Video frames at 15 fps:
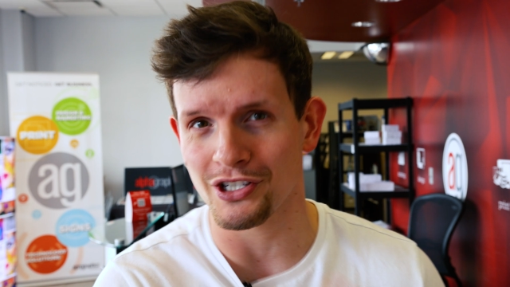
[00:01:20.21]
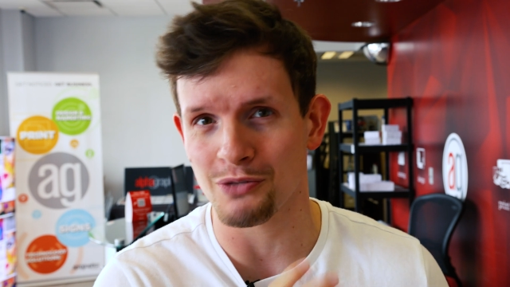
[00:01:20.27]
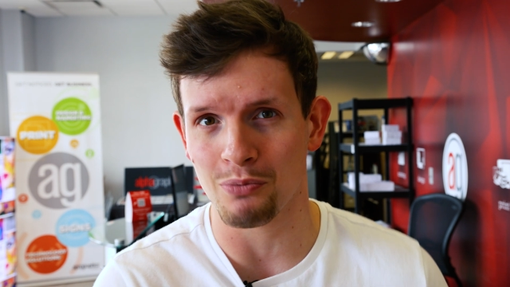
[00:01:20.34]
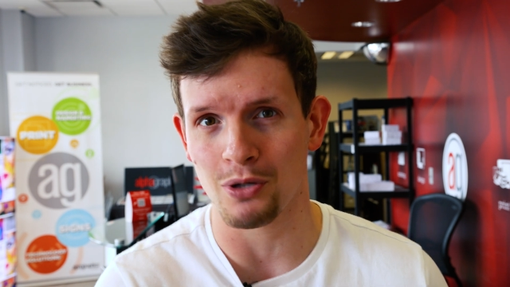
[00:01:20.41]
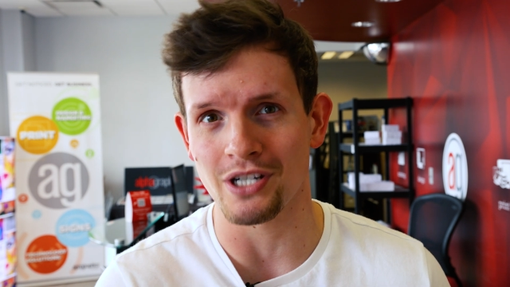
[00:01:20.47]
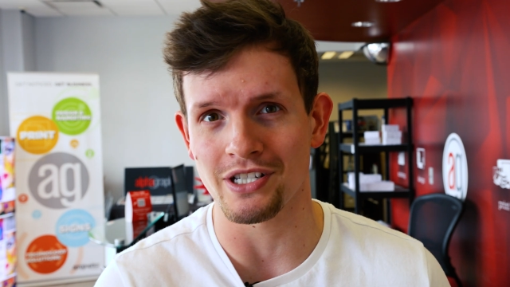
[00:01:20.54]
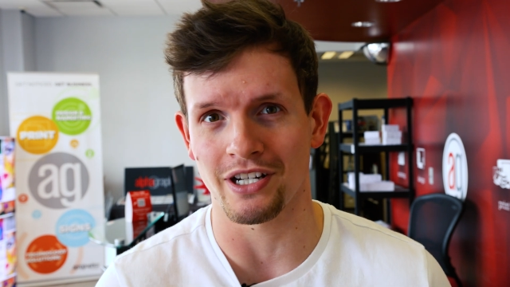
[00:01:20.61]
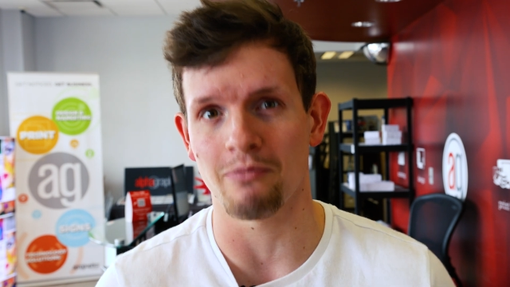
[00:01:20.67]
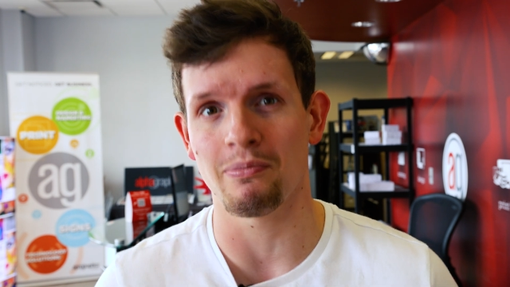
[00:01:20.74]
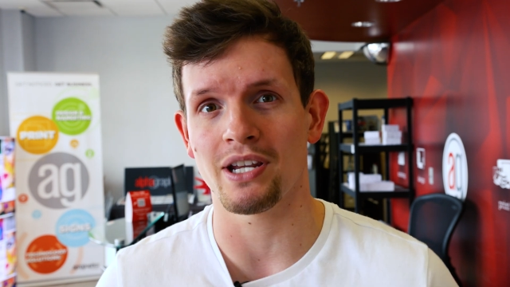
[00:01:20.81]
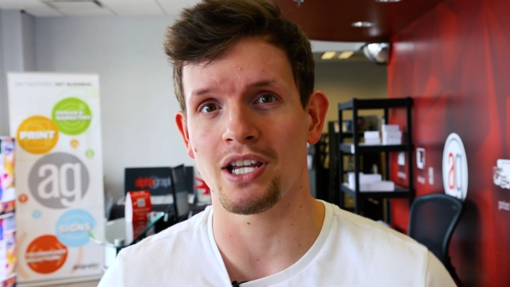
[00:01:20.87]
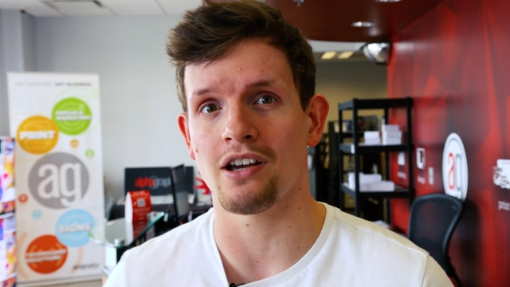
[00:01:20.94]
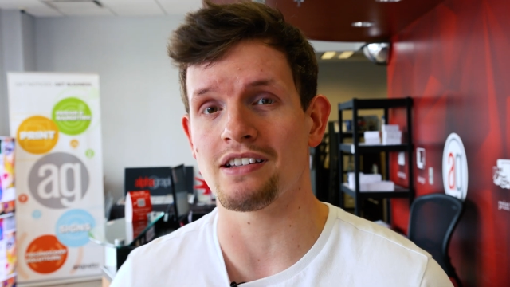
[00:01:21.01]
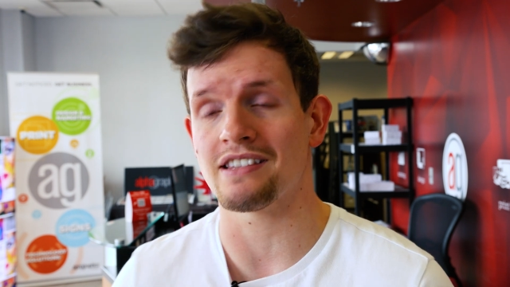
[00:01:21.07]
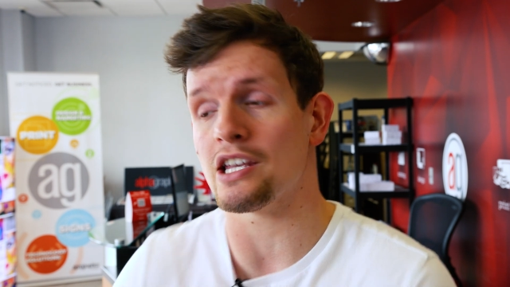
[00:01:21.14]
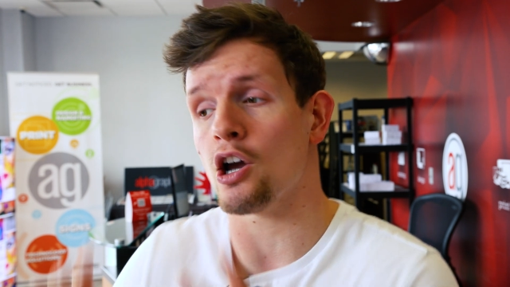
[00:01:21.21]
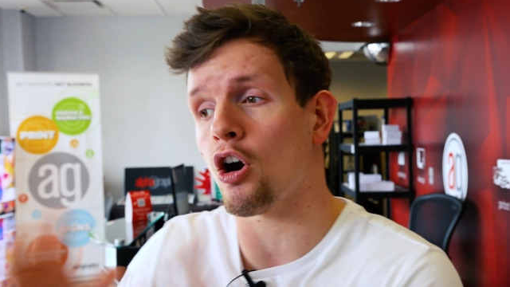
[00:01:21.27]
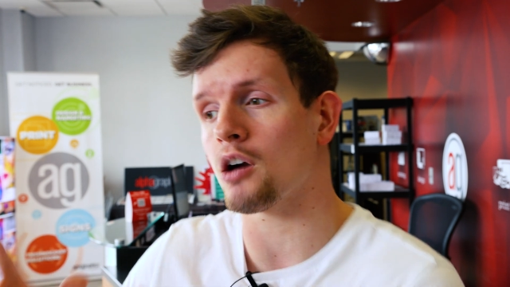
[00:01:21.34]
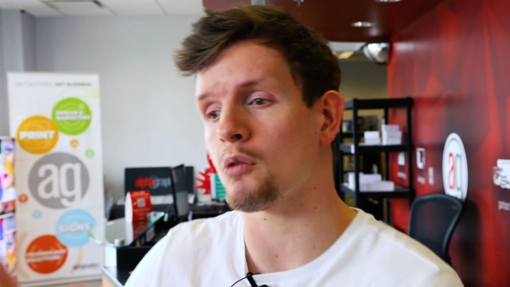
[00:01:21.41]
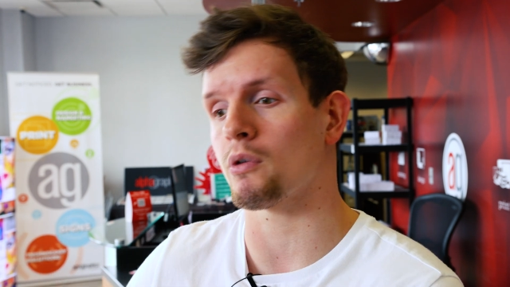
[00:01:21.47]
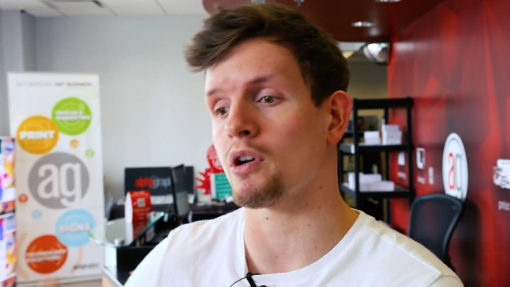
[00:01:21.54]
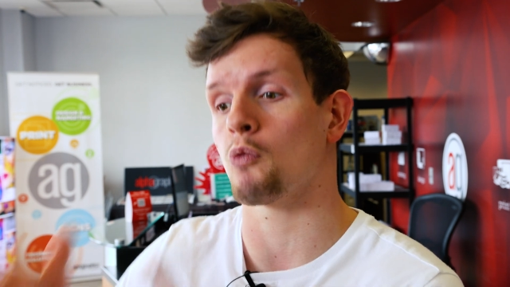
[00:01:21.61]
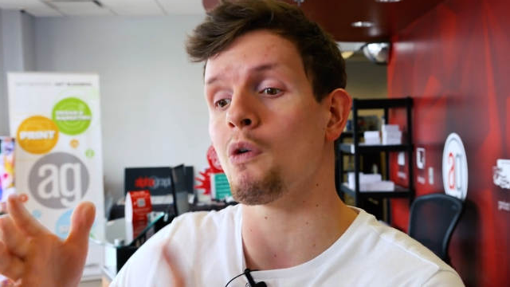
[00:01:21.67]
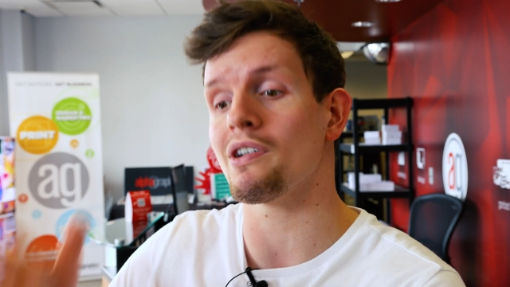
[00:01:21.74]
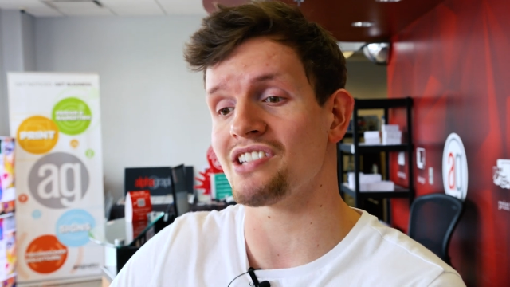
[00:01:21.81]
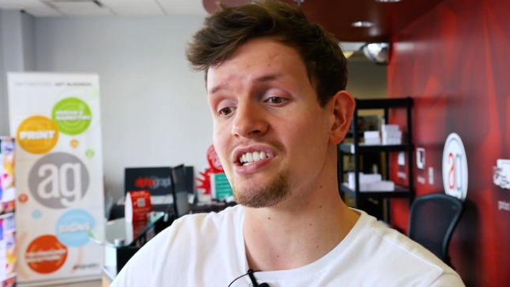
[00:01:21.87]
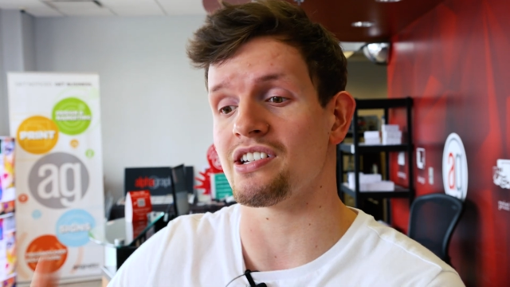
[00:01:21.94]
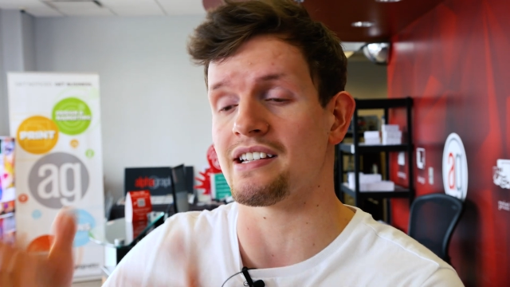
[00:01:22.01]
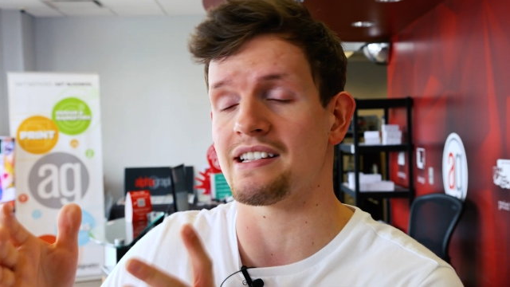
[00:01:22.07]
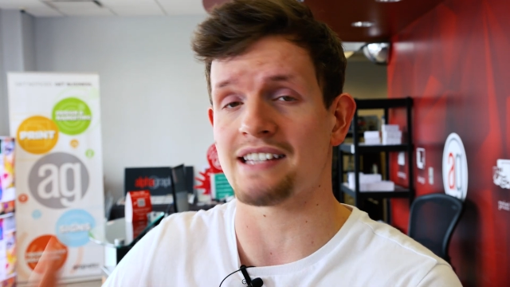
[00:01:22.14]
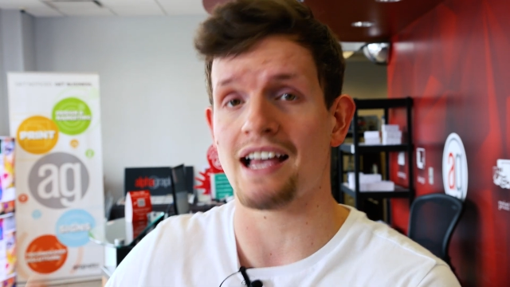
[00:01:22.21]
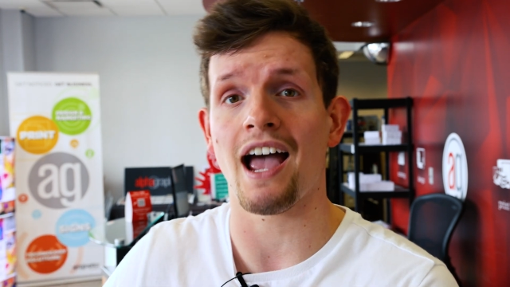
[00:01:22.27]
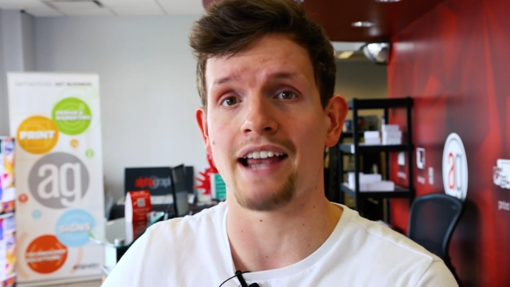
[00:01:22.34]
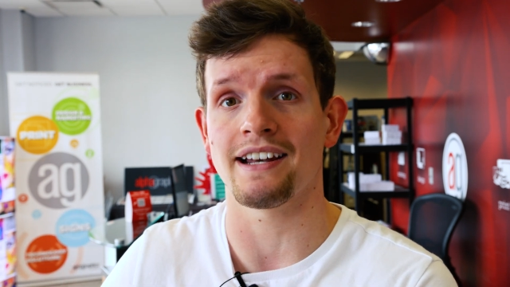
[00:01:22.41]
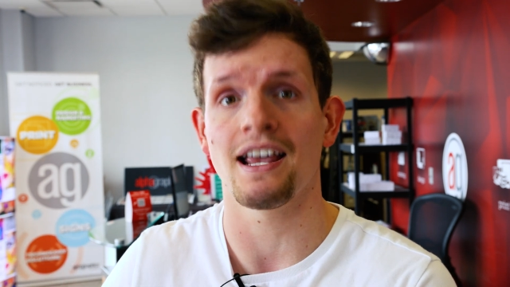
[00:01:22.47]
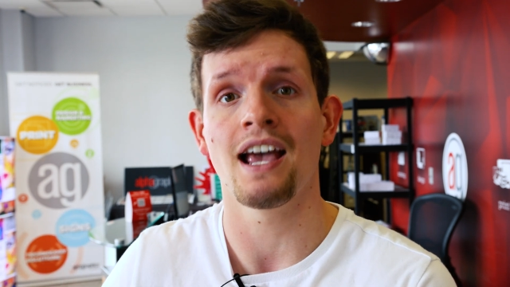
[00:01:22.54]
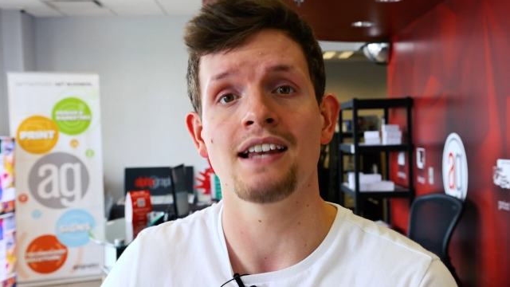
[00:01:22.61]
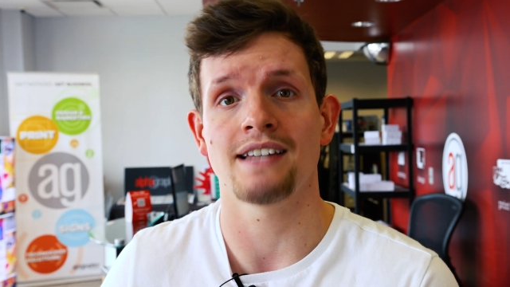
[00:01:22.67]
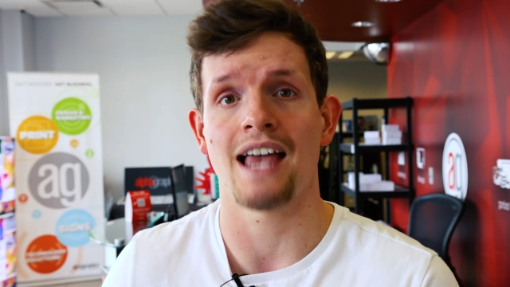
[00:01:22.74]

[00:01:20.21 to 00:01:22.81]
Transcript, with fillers: it's printed because the artwork wasn't designed